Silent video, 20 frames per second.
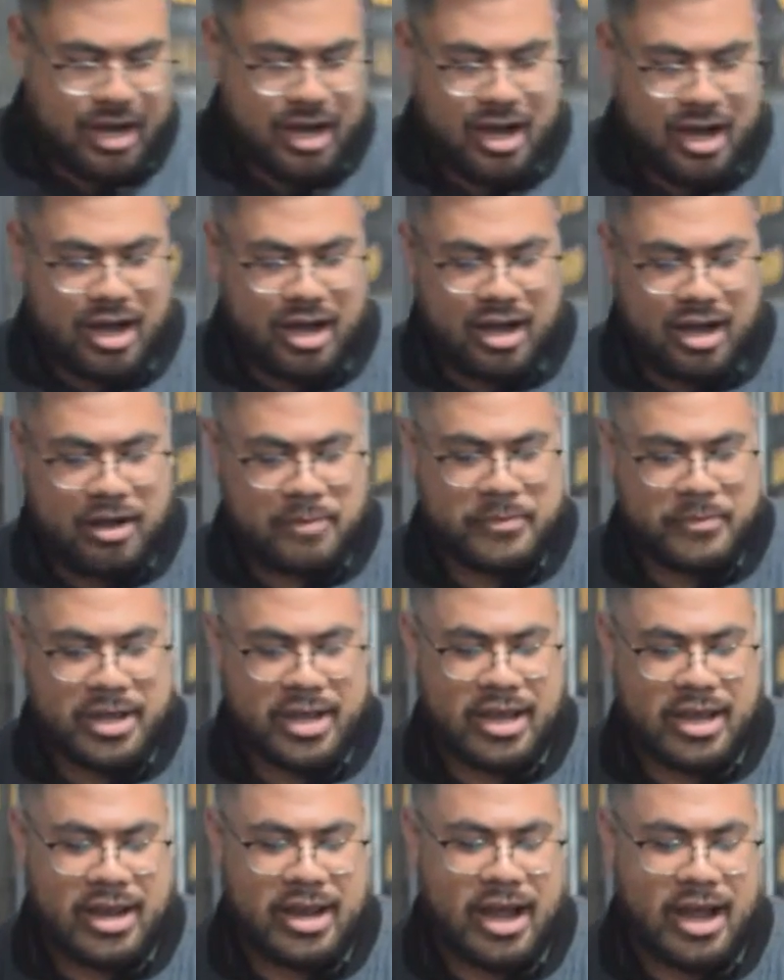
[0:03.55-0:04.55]
um,
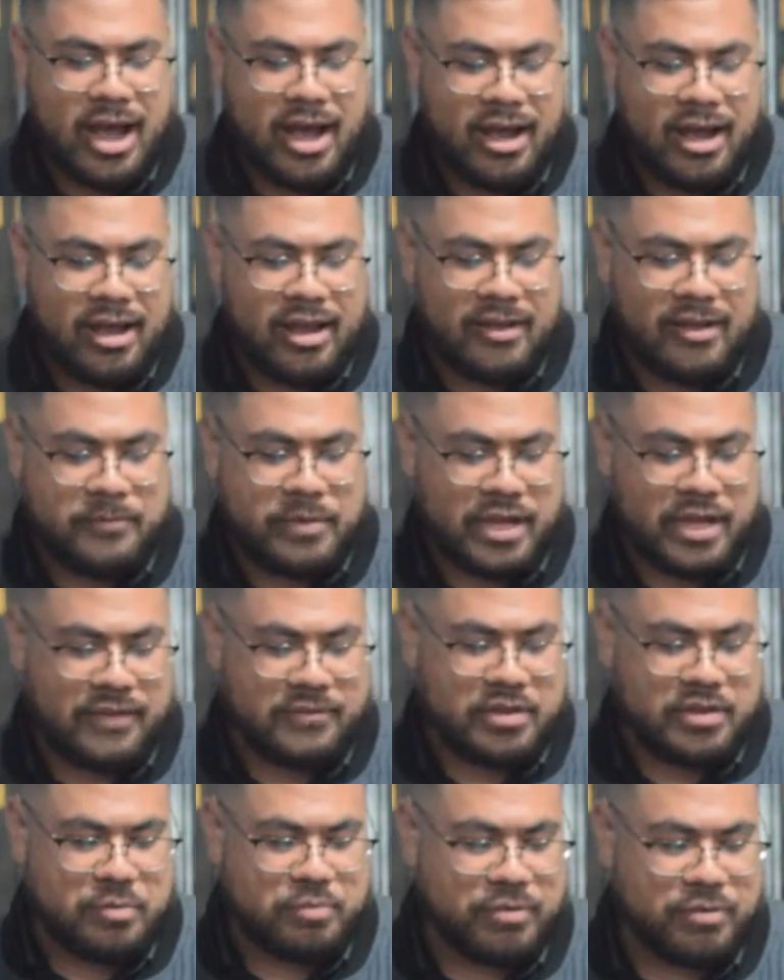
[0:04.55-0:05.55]
and I have been
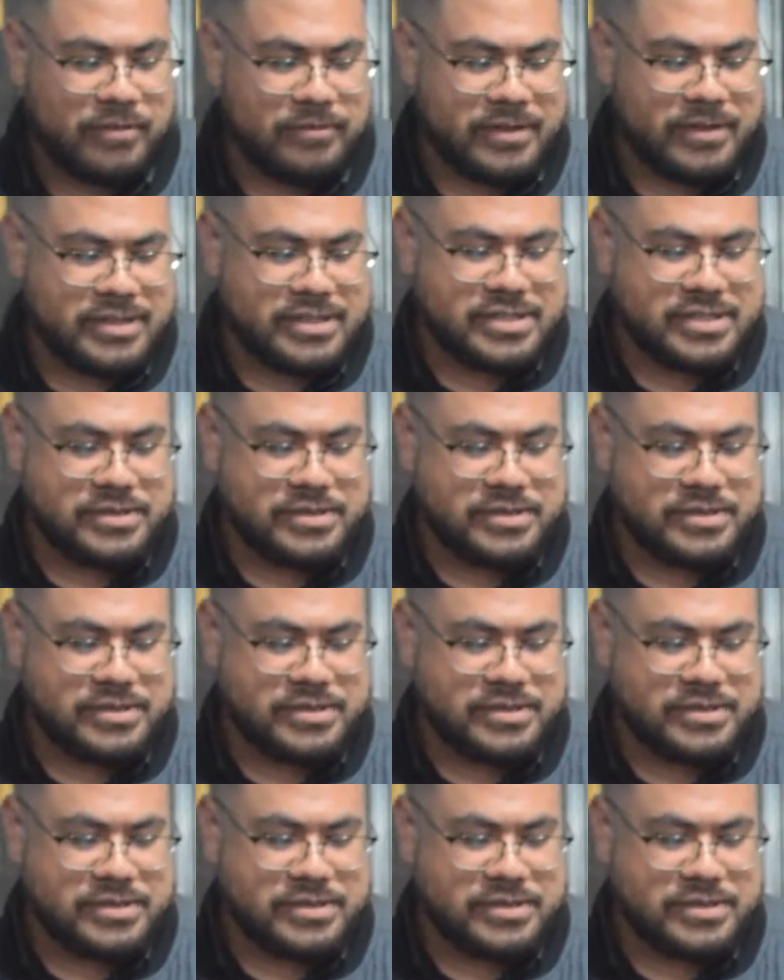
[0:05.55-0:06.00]
given the privilege